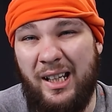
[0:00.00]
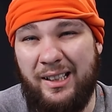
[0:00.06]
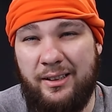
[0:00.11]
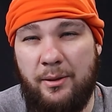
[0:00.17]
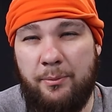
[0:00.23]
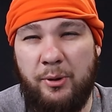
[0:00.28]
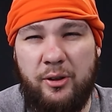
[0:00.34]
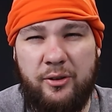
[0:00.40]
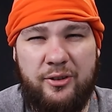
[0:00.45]

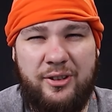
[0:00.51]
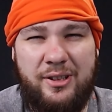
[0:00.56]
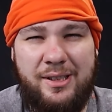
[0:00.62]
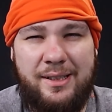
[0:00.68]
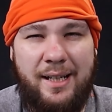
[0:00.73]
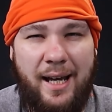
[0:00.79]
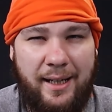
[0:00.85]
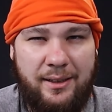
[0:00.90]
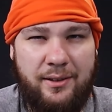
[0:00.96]
Computers
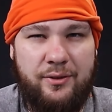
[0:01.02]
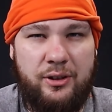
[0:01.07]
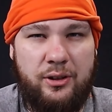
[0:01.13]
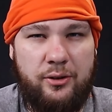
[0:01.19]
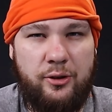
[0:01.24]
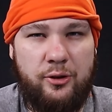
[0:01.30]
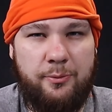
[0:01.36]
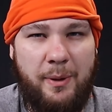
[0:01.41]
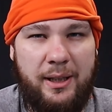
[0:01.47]
kind of
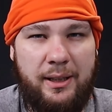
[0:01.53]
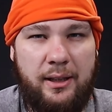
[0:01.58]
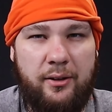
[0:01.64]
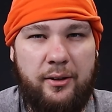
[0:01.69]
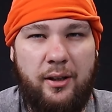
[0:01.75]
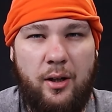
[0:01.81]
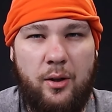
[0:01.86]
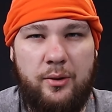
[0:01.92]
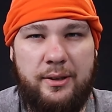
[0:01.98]
still use
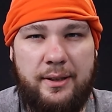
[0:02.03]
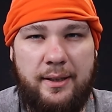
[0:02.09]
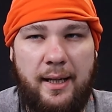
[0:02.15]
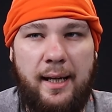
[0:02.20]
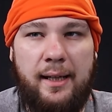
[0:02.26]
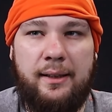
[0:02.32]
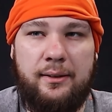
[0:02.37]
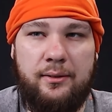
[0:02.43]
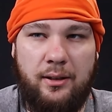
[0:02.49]
binary code
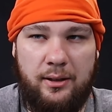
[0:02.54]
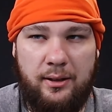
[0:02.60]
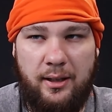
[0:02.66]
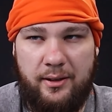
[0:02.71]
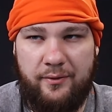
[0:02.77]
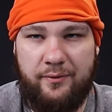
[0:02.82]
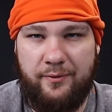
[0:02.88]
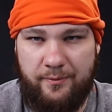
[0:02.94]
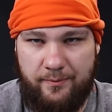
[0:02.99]
today. A
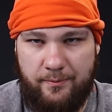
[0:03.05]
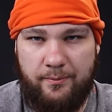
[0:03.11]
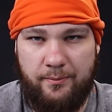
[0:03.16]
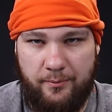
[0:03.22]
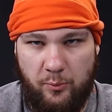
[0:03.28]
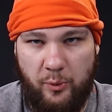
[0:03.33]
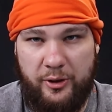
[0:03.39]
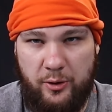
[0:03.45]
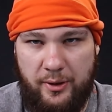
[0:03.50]
lot of,
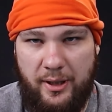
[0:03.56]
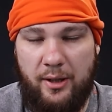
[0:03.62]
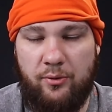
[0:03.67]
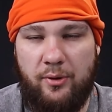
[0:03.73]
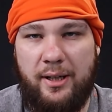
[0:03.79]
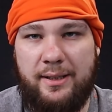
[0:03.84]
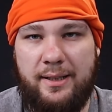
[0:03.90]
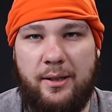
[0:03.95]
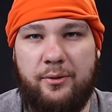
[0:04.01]
when you get
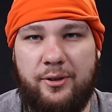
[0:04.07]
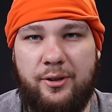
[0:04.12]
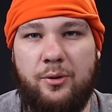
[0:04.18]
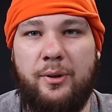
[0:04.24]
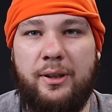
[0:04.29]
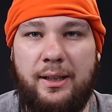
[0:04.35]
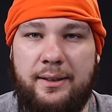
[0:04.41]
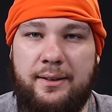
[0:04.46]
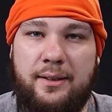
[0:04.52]
right down
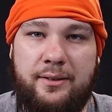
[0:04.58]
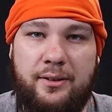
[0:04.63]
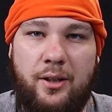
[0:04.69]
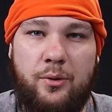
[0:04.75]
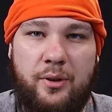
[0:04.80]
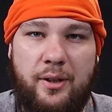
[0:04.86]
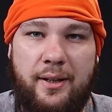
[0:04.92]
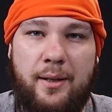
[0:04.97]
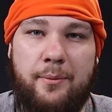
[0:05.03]
to it, it does
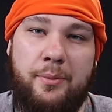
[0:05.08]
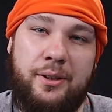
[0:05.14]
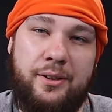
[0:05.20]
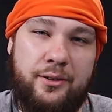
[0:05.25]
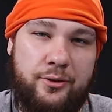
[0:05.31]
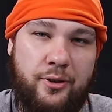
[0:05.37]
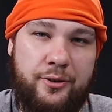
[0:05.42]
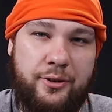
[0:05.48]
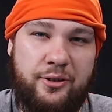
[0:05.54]
go to that, but
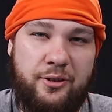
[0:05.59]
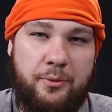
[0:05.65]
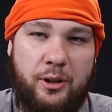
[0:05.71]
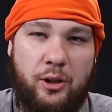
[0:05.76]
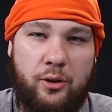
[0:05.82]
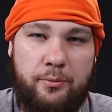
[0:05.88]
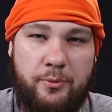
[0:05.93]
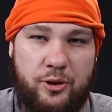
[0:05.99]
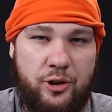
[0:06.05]
there's also something
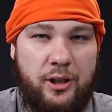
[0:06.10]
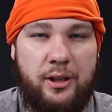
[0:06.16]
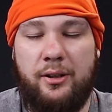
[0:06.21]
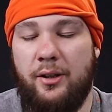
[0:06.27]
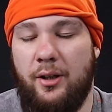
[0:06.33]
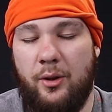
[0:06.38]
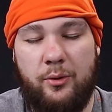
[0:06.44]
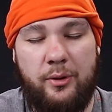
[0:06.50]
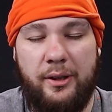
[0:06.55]
called machine
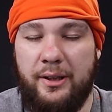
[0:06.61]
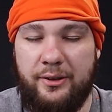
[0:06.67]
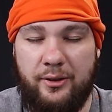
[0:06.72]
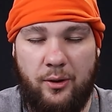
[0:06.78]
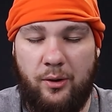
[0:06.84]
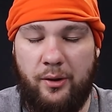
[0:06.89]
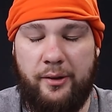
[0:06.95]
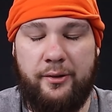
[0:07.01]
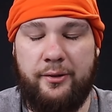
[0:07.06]
code. It's a
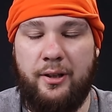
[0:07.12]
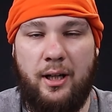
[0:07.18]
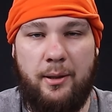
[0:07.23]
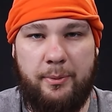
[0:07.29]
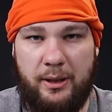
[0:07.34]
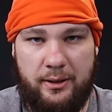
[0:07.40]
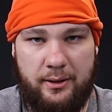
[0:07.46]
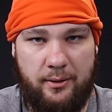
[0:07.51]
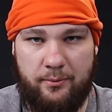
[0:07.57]
whole other
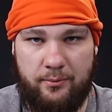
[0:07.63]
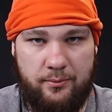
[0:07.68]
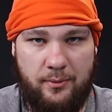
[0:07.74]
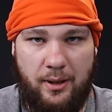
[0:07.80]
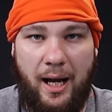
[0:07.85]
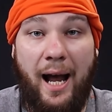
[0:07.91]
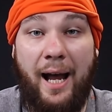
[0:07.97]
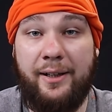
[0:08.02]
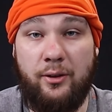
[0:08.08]
topic that
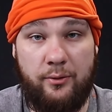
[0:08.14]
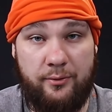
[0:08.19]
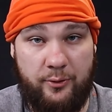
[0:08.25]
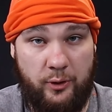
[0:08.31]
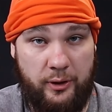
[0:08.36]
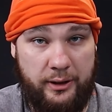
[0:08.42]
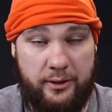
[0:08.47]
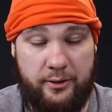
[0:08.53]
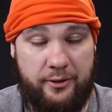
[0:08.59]
I don't
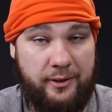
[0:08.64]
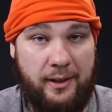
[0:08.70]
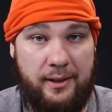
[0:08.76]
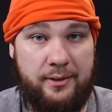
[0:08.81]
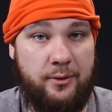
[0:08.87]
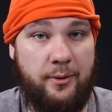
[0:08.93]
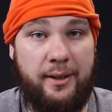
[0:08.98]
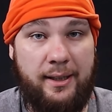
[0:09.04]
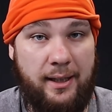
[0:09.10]
fully
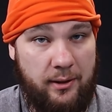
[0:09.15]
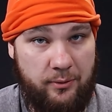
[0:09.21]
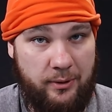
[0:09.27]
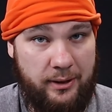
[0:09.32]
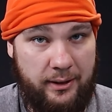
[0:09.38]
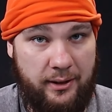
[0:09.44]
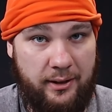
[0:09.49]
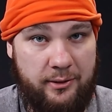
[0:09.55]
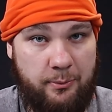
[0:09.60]
understand, so I can't
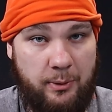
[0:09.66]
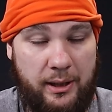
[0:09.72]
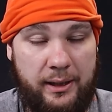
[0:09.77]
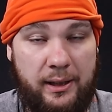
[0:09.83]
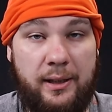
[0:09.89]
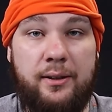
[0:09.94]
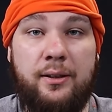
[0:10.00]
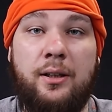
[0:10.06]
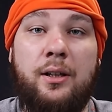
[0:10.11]
really
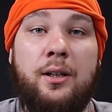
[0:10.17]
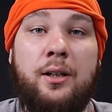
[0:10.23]
explain it.